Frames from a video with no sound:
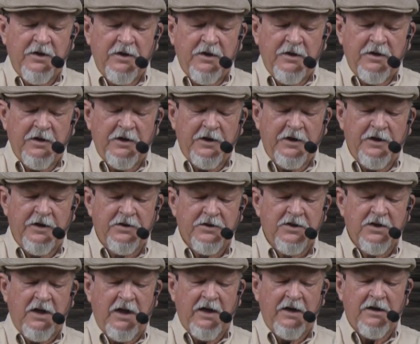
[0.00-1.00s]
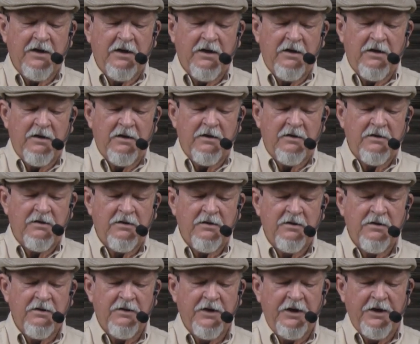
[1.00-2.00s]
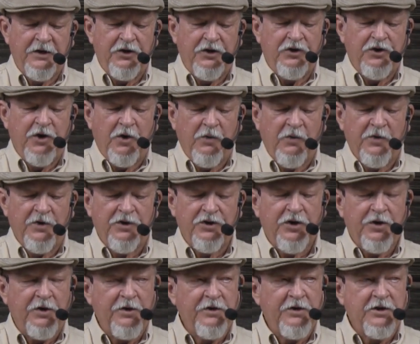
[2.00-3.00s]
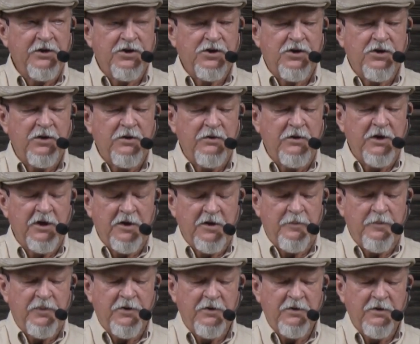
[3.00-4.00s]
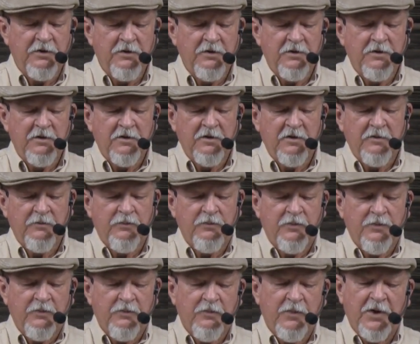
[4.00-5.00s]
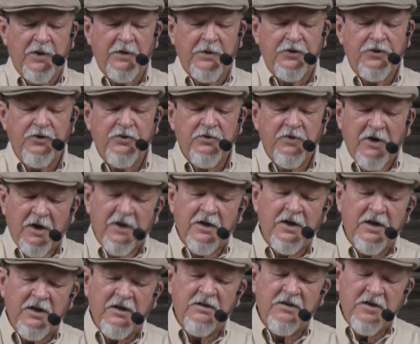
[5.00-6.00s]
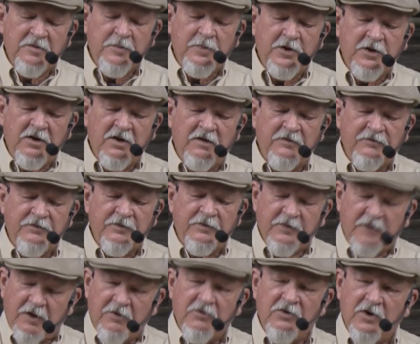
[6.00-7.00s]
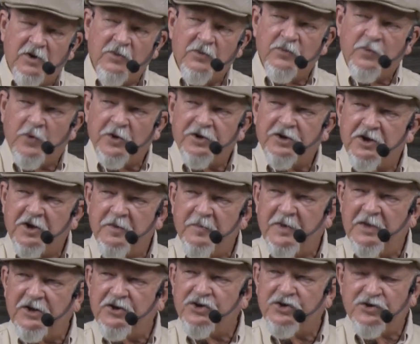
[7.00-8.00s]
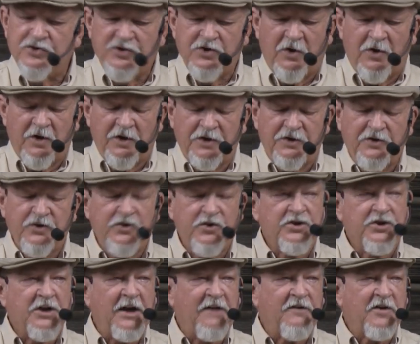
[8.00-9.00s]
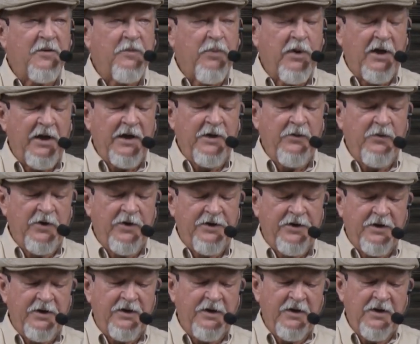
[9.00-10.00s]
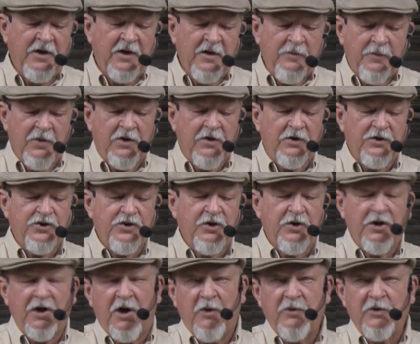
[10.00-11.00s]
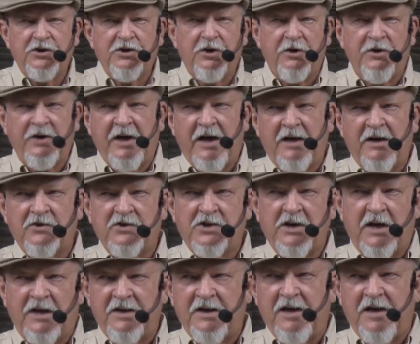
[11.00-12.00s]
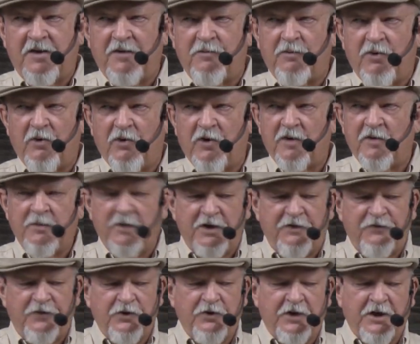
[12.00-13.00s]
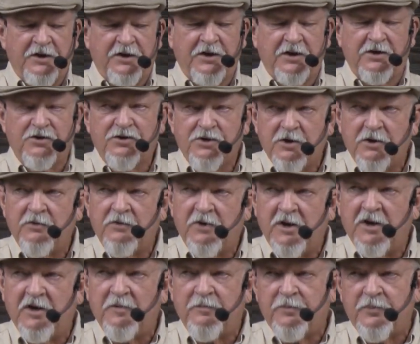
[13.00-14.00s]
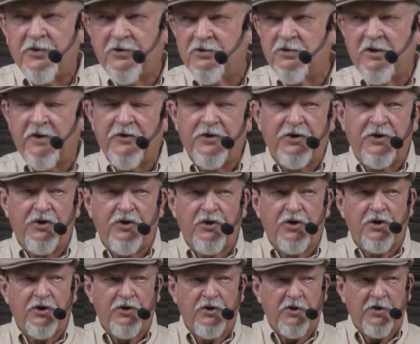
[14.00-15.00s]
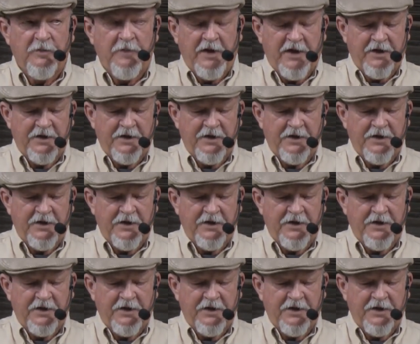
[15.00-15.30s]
It's like... and you don't want to turn this too deep, but you got to get it deep enough. I don't know what the dimensions are. You just have to play with it because you can always turn the outside down more, but if you get this too deep, there's nothing you can do about